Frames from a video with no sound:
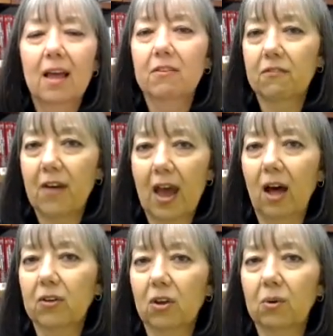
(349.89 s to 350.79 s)
the
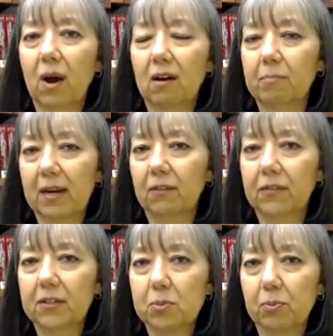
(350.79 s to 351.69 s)
value of
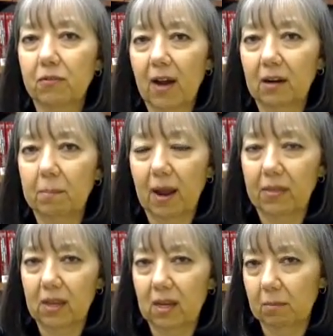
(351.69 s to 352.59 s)
benefits provided
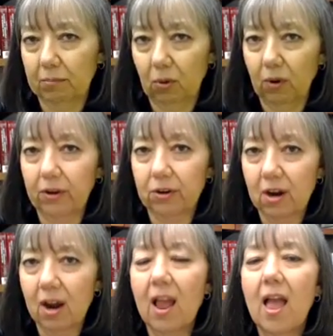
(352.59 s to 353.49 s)
by the employer